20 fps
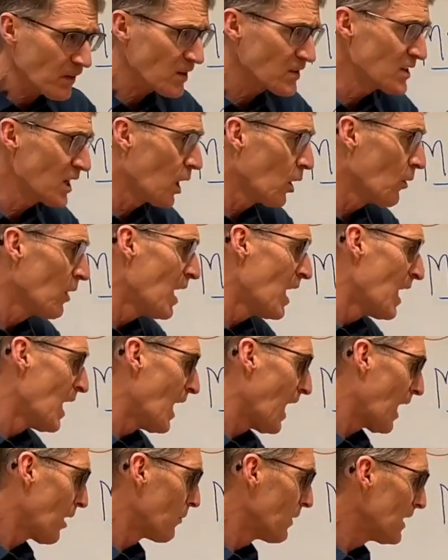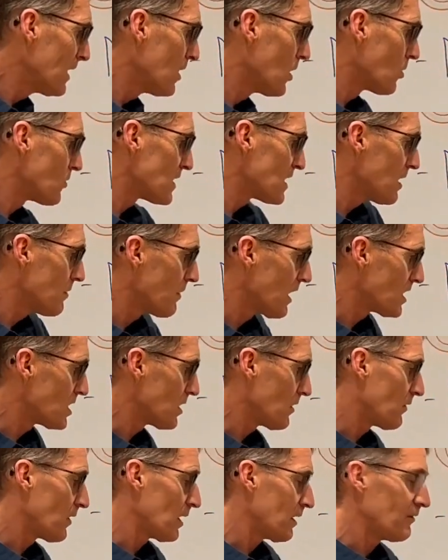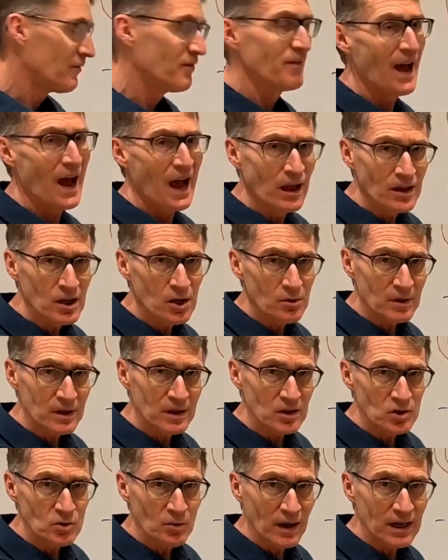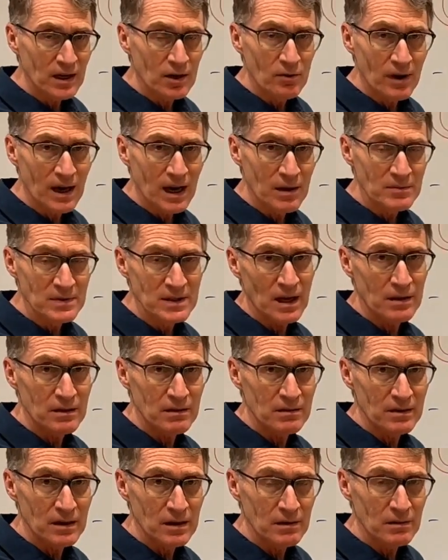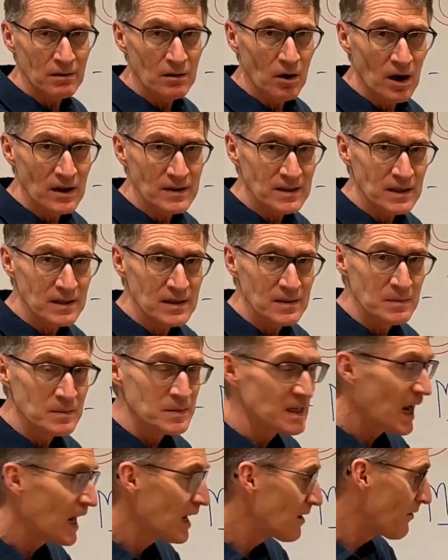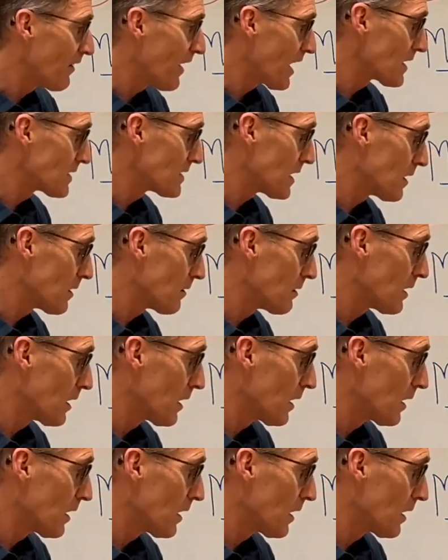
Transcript: So I really don't see much of a value in the 20 grams other than causing some side effects, and